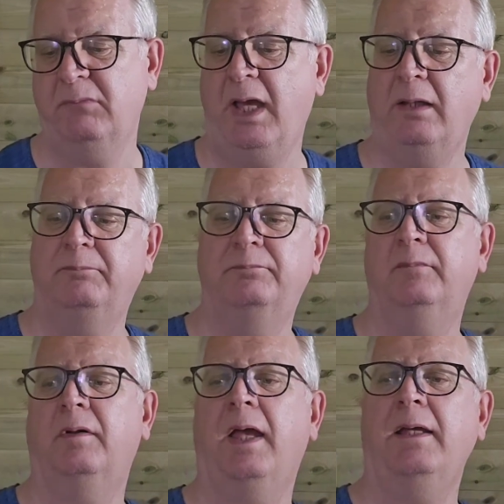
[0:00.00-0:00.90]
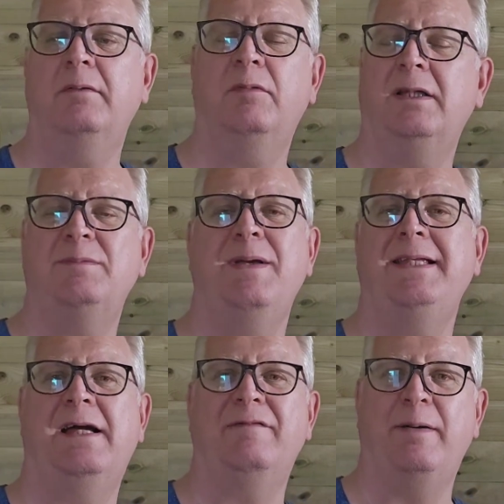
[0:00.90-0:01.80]
Yeah, okay. It's
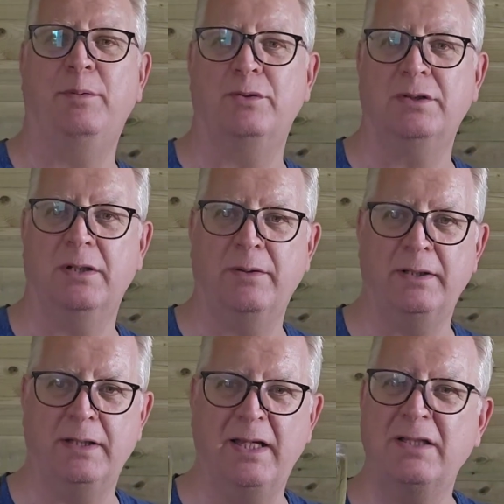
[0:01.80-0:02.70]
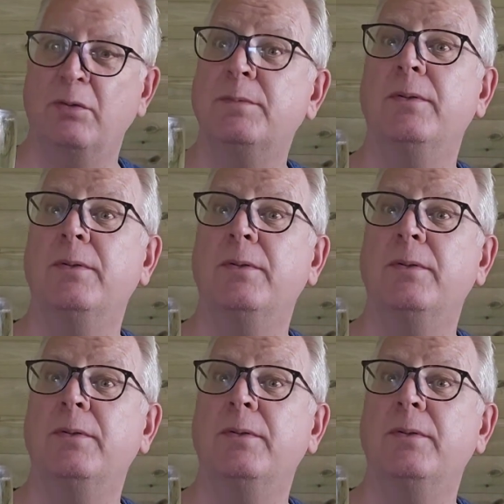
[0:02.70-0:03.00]
made out of apples, so I don't